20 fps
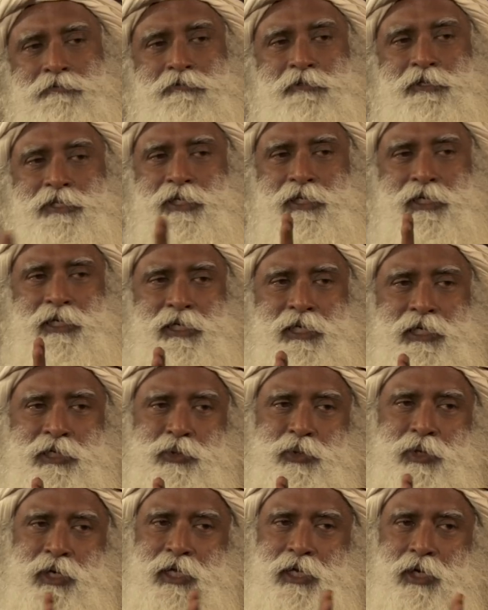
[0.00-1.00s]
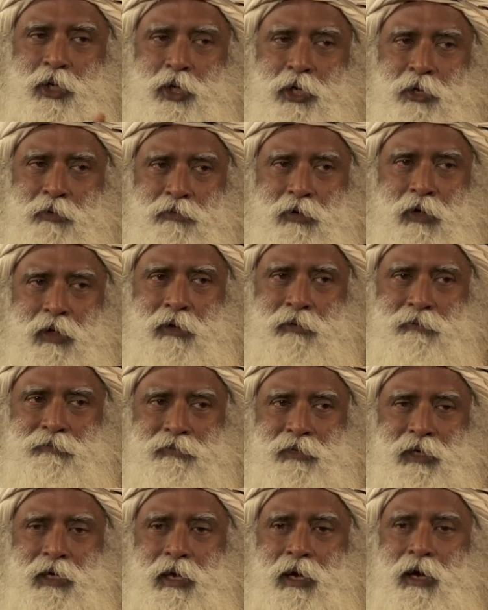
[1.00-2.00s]
physically you cannot evolve
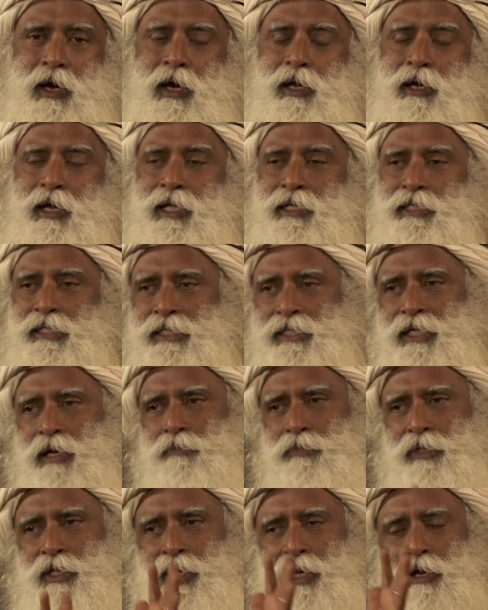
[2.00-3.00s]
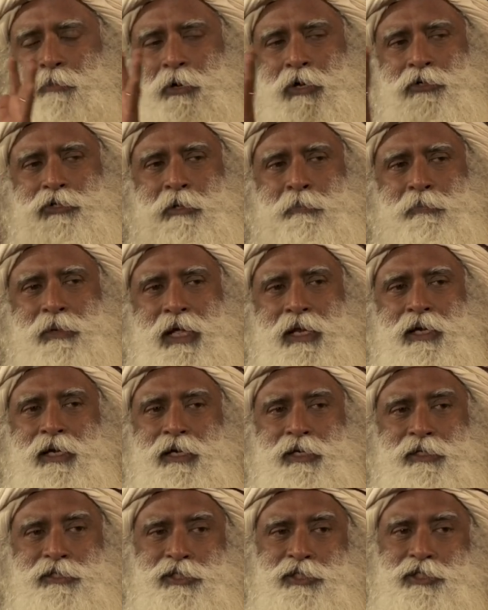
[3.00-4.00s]
unless something about the
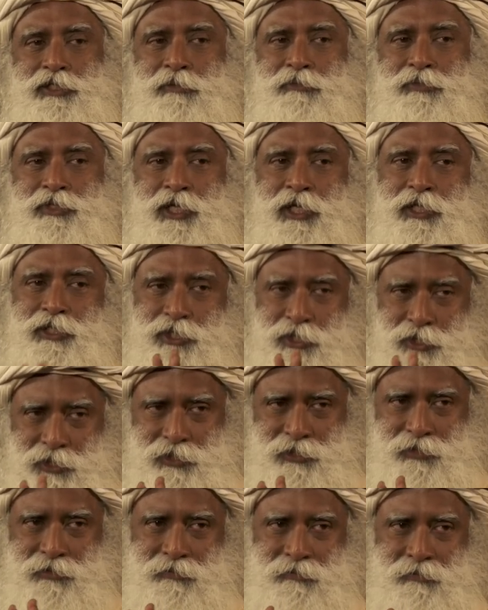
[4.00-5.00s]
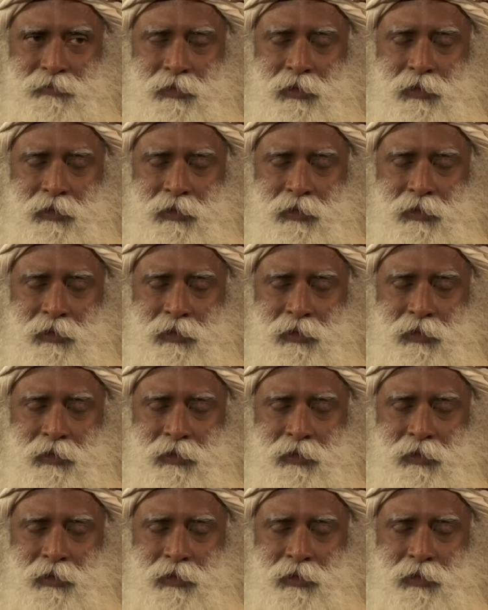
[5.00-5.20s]
planetary system changes.